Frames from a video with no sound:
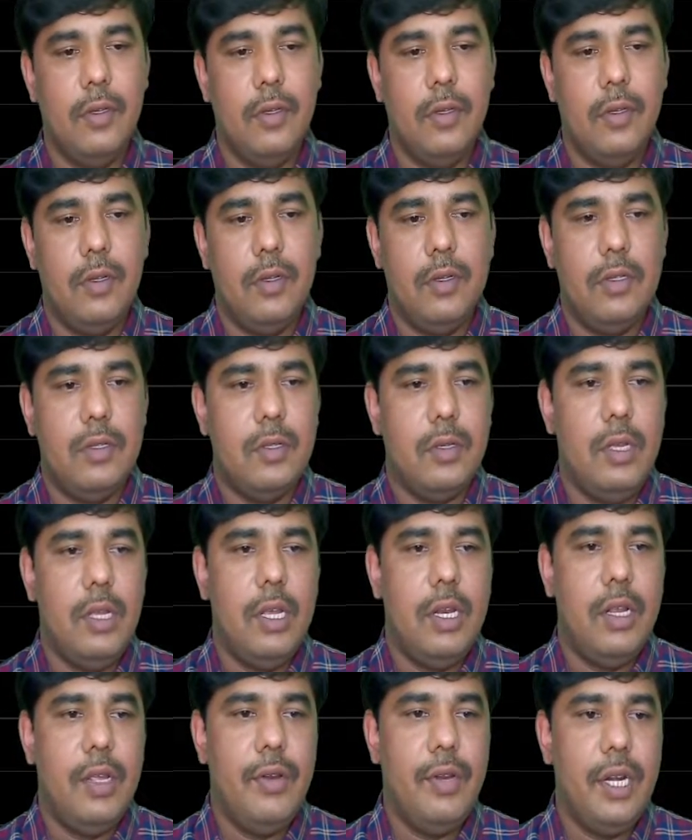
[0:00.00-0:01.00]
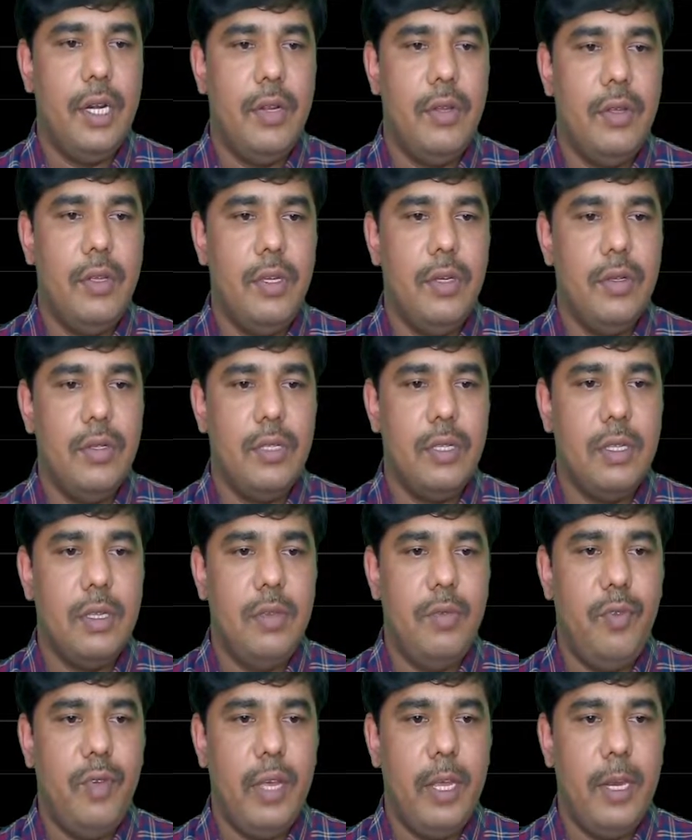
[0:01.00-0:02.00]
So here you need to use,
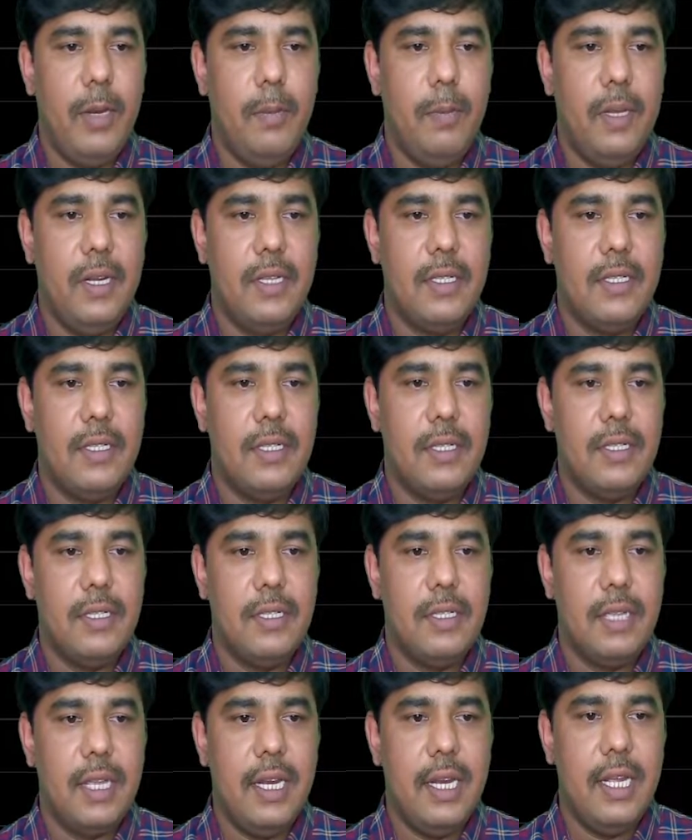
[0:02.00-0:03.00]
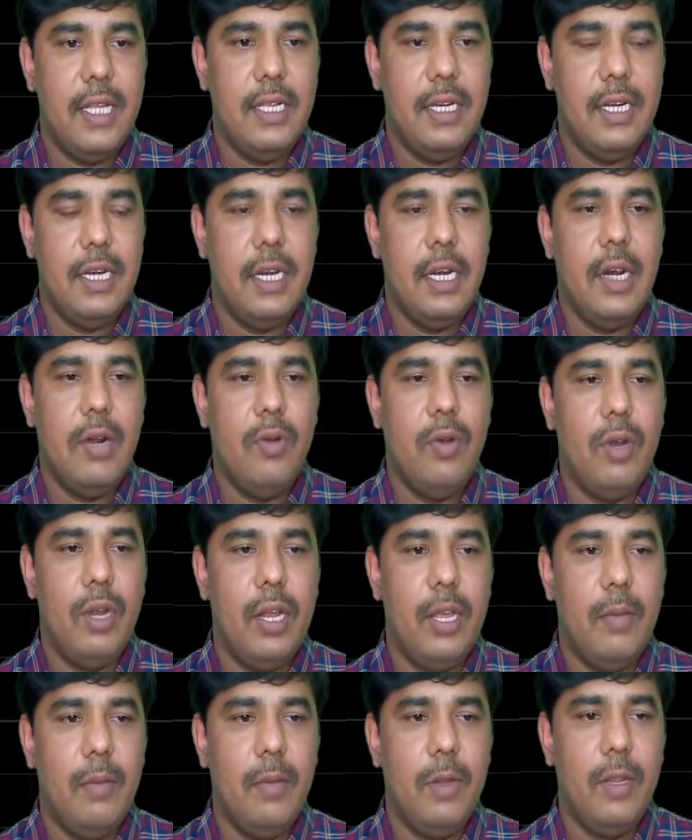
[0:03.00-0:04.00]
if n persons arranged in round
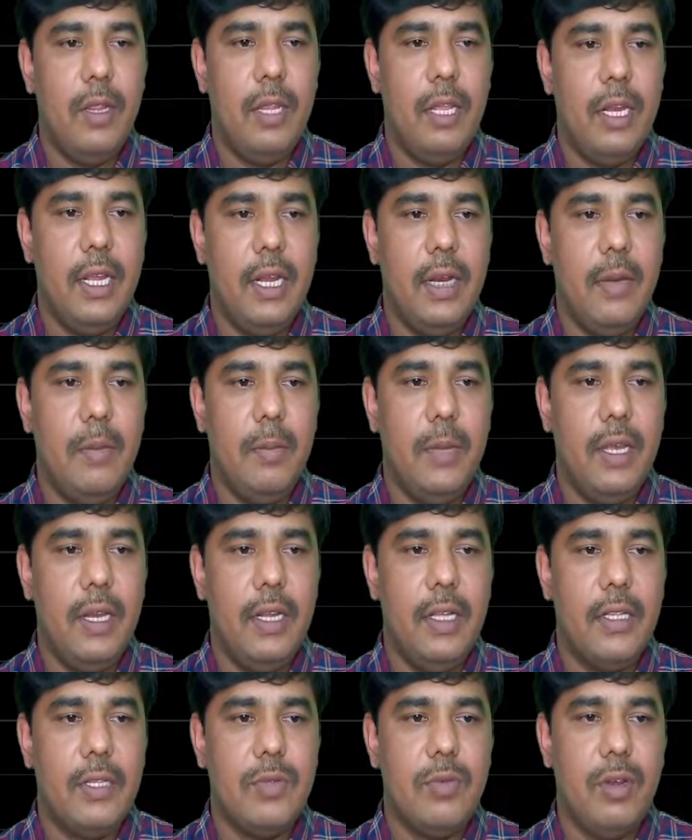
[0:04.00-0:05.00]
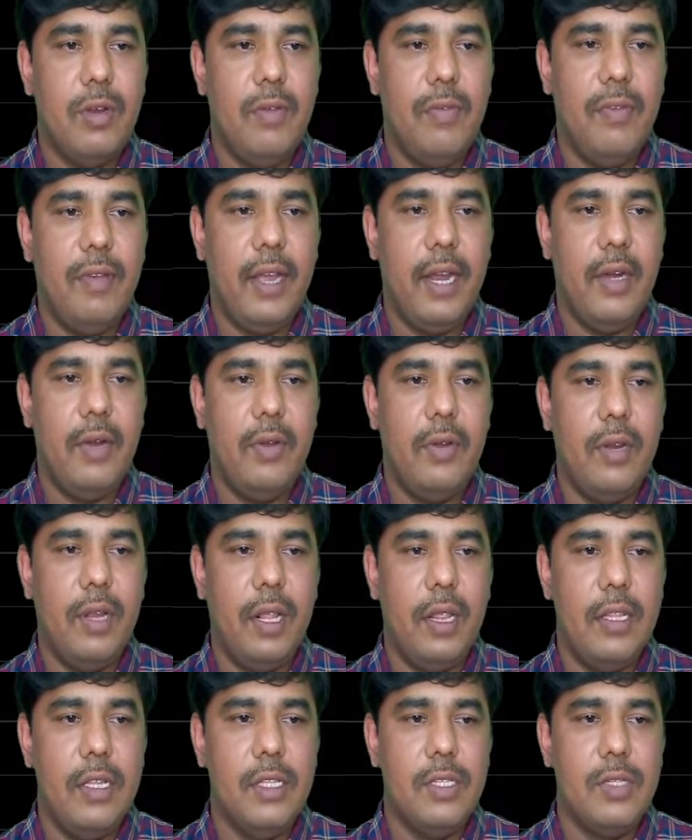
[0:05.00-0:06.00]
table, then n minus 1
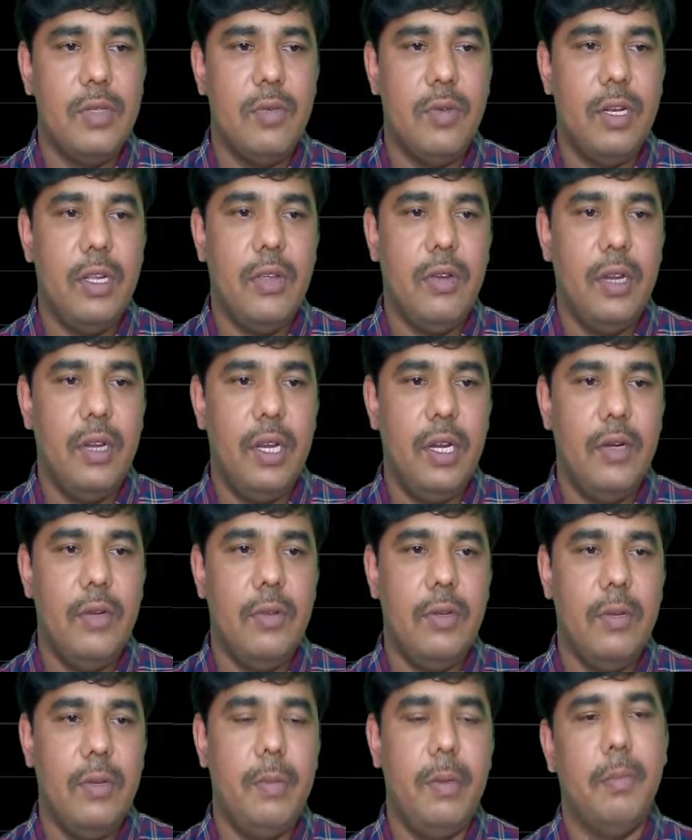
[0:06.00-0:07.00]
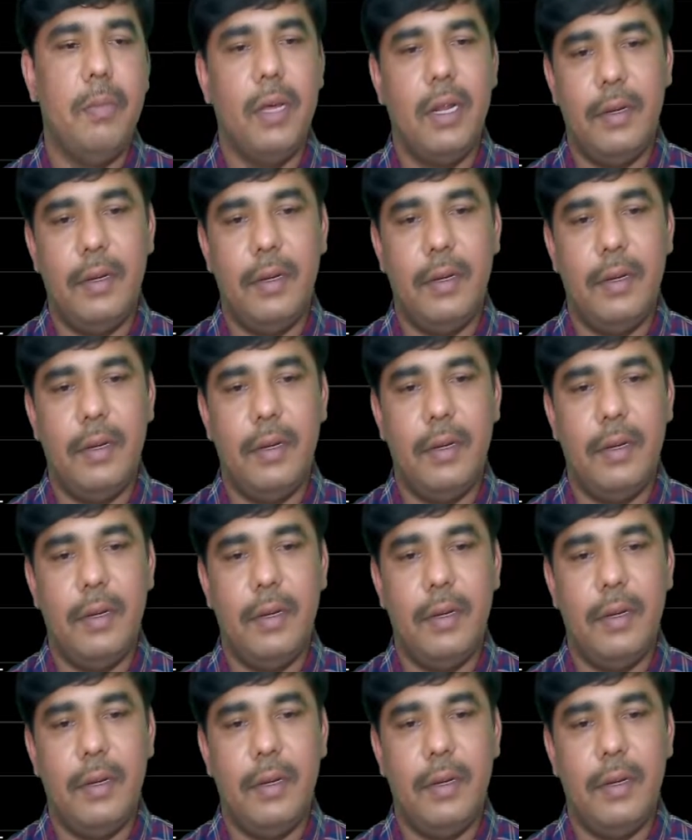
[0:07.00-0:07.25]
factorial. This one you need to remember.